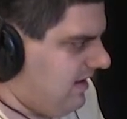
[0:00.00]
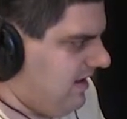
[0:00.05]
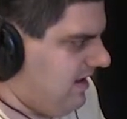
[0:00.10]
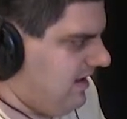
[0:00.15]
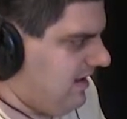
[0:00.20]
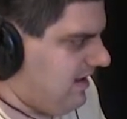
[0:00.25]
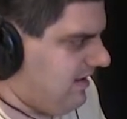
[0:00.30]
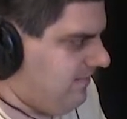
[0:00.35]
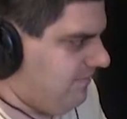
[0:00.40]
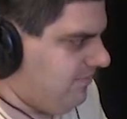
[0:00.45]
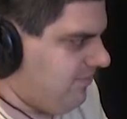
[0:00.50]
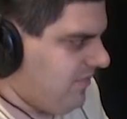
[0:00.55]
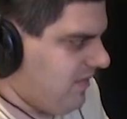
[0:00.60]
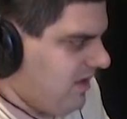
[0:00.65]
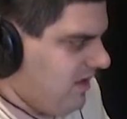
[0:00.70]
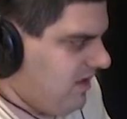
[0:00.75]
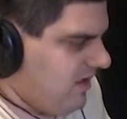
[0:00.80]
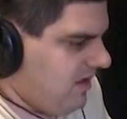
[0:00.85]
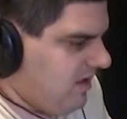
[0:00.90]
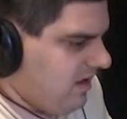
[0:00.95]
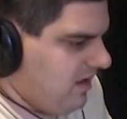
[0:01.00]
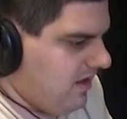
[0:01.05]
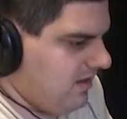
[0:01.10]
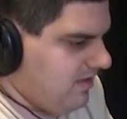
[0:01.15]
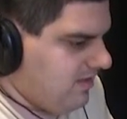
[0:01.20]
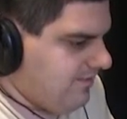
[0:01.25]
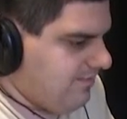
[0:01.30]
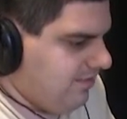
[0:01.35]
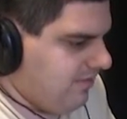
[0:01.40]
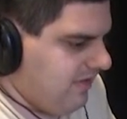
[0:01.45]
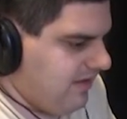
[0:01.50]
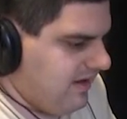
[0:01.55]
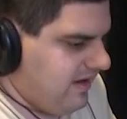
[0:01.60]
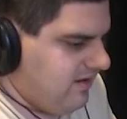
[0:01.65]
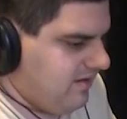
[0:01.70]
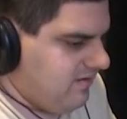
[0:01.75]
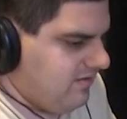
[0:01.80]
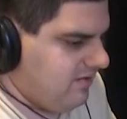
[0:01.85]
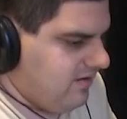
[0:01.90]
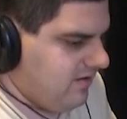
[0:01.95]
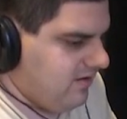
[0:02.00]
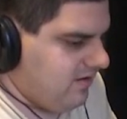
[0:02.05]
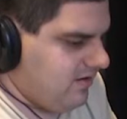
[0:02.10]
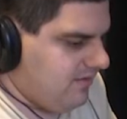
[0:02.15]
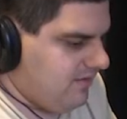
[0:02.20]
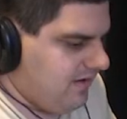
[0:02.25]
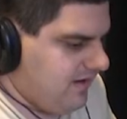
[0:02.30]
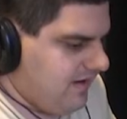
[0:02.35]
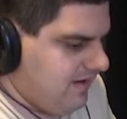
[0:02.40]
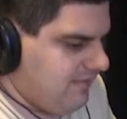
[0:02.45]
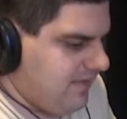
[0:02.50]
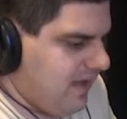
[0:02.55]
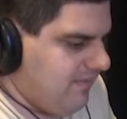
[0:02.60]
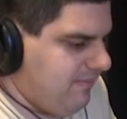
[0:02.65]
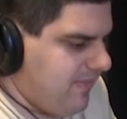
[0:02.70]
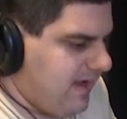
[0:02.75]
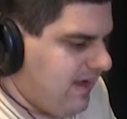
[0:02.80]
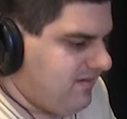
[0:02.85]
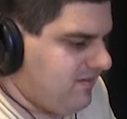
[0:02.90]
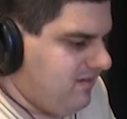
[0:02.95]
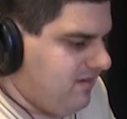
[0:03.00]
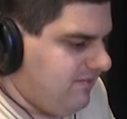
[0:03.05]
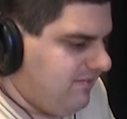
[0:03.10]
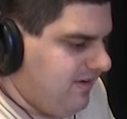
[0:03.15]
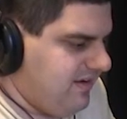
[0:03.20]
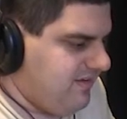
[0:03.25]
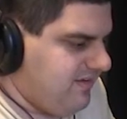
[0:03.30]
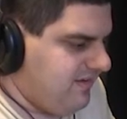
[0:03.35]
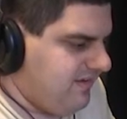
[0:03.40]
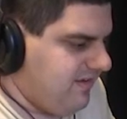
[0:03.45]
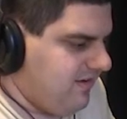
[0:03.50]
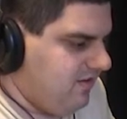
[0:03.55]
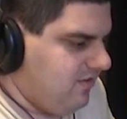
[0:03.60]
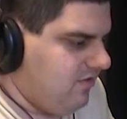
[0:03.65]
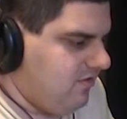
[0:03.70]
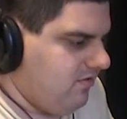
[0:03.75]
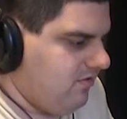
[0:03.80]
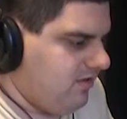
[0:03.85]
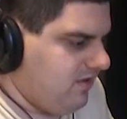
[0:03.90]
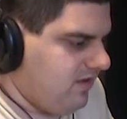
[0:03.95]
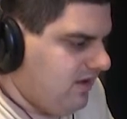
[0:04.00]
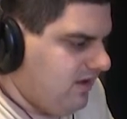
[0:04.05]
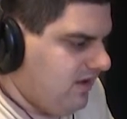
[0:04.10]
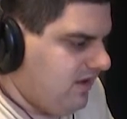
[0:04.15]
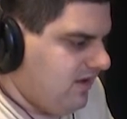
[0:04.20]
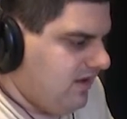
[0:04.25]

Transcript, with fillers: And um, other players, you know what I mean? I'm not bashing Division Two